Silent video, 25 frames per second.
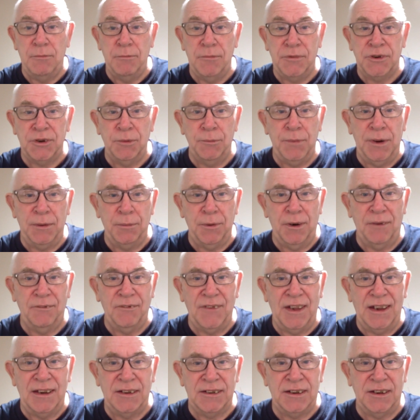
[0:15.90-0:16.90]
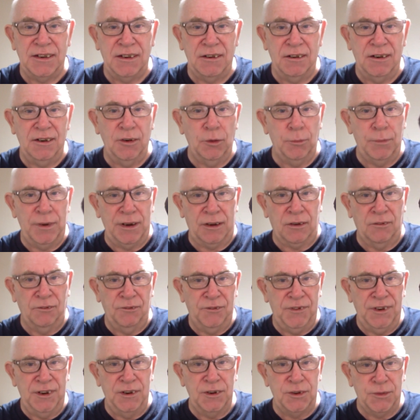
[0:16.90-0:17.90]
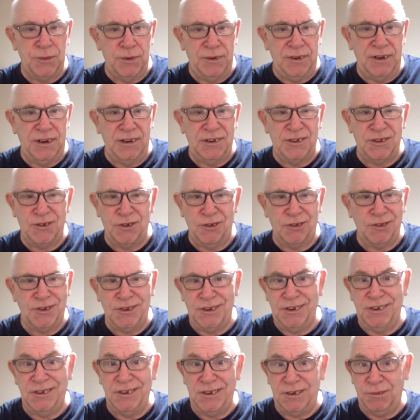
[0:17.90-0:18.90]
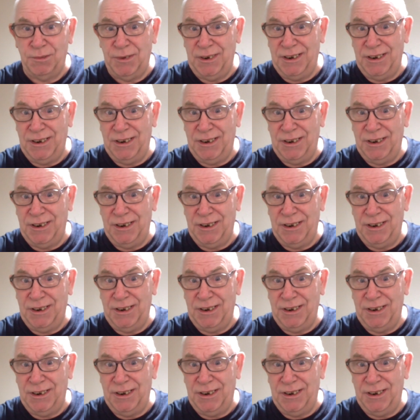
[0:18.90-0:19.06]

Some people on there said they're a little bit confused with the instructions,